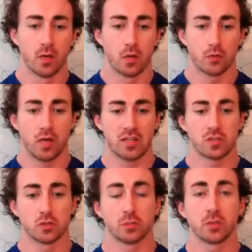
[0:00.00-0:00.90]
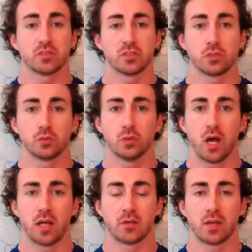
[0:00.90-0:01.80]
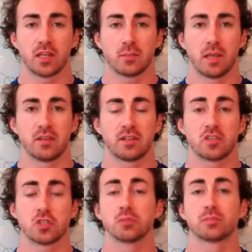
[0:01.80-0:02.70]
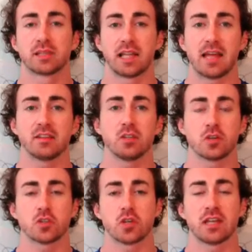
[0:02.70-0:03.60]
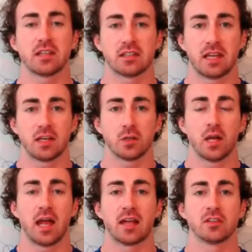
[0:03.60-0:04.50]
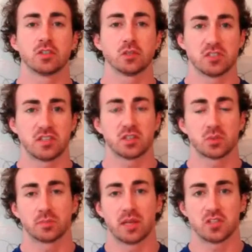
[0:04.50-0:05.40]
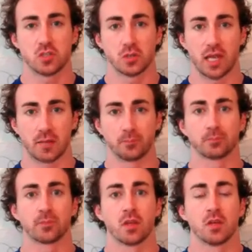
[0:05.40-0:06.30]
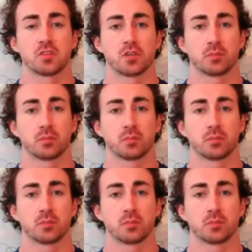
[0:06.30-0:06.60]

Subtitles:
Right, so number two, I recommend that you plan your training now and you stick to it best you can. So